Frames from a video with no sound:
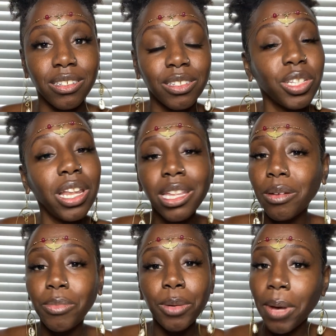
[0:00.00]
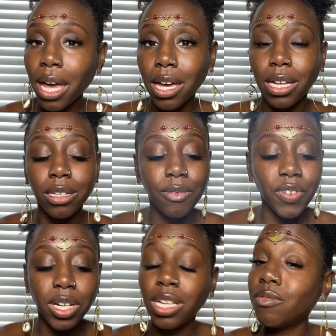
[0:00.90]
So let them be mad.
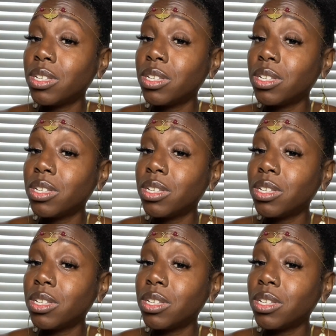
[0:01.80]
Forgive